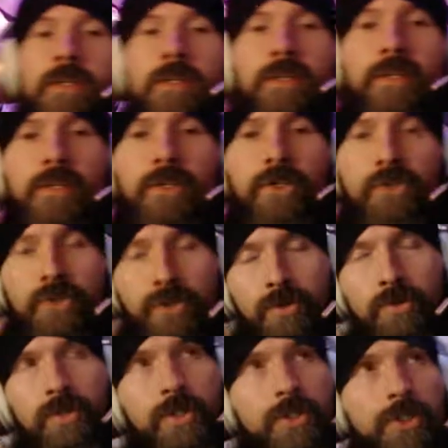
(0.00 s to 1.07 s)
you
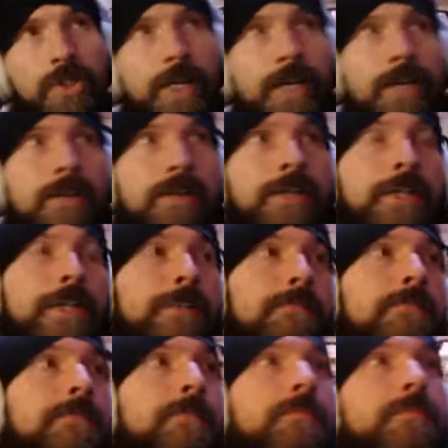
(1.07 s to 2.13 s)
use the channeling,
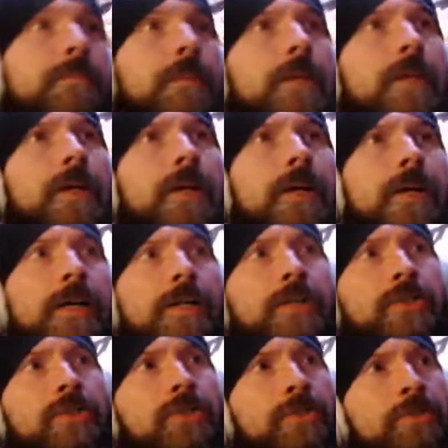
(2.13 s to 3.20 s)
you do